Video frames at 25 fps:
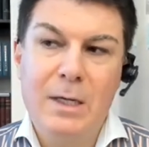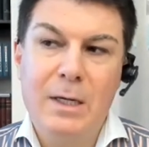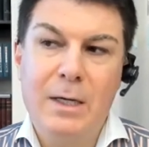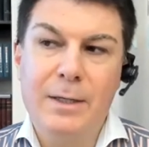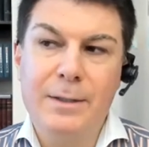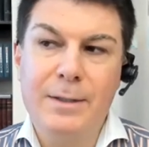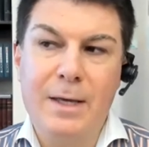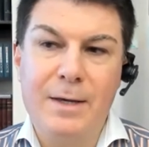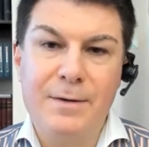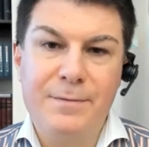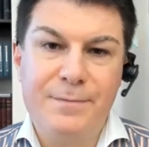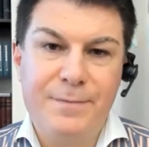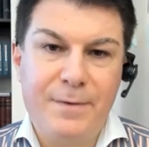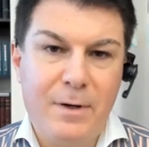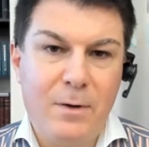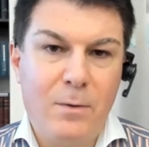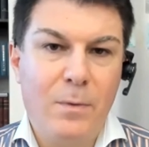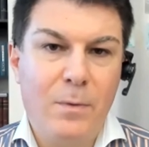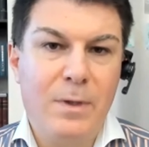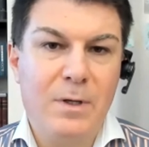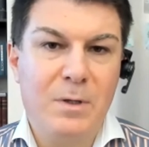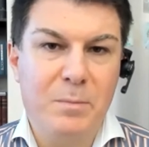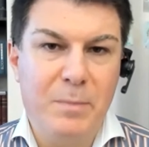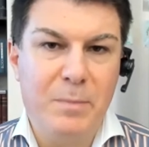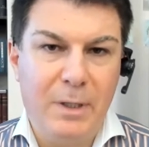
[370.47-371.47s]
And I
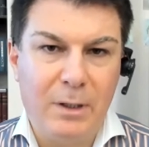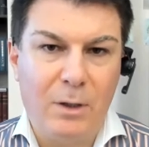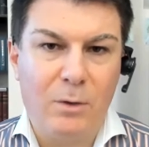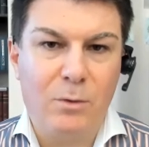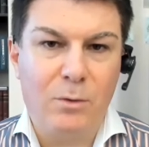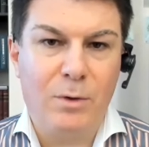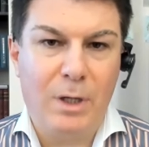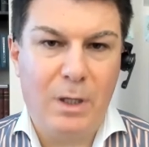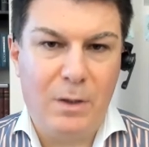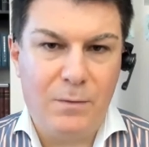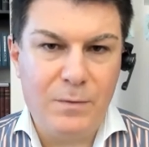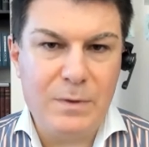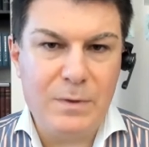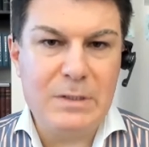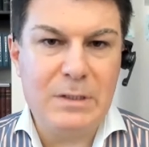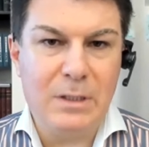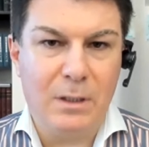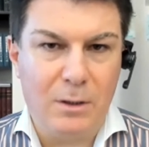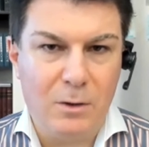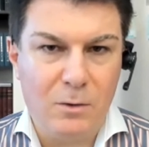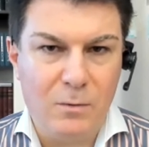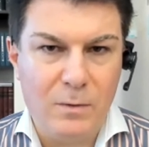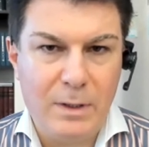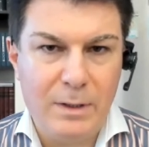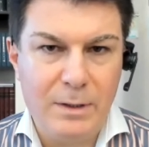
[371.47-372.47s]
found that better to have a
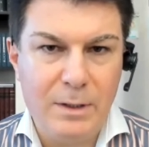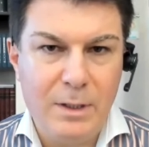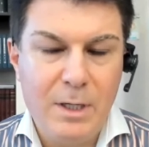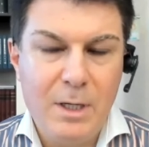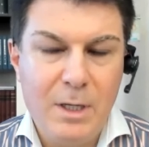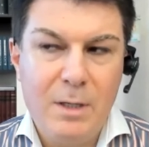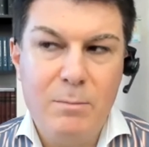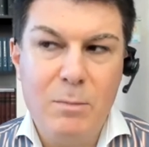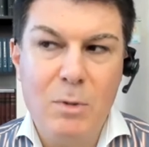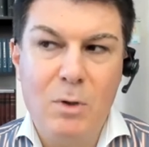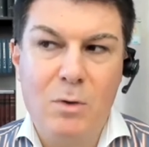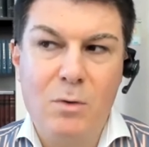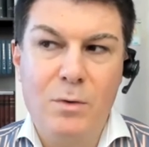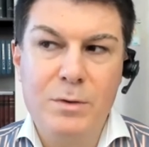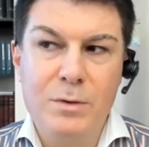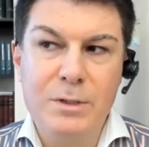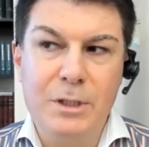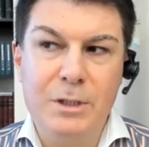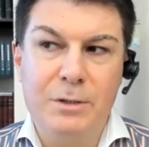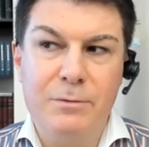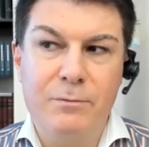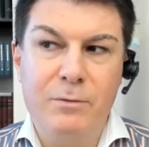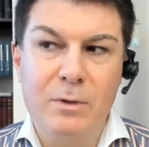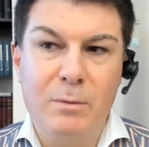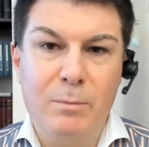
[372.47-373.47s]
single one, because
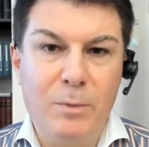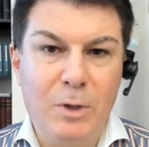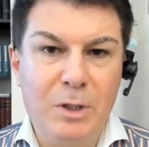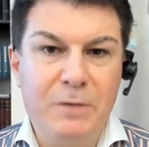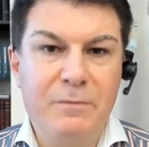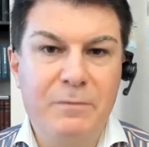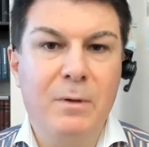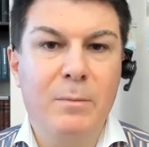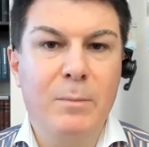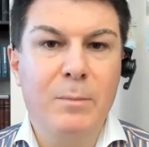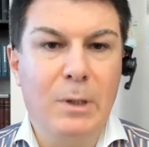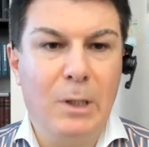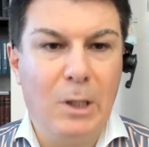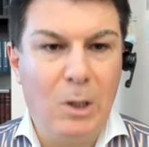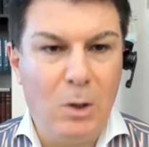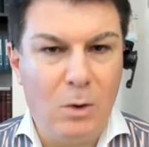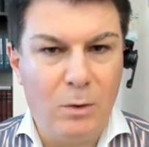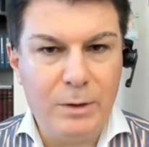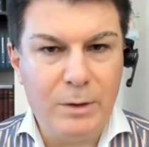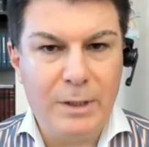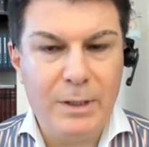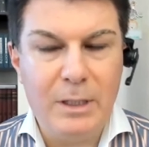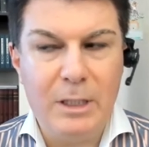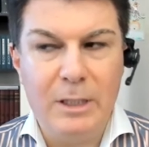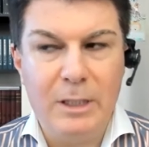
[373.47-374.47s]
it will be
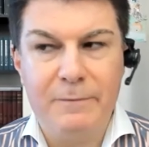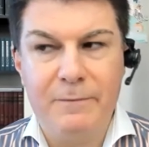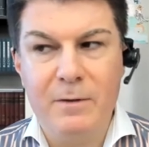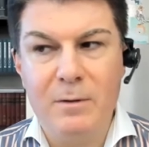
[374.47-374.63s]
longer,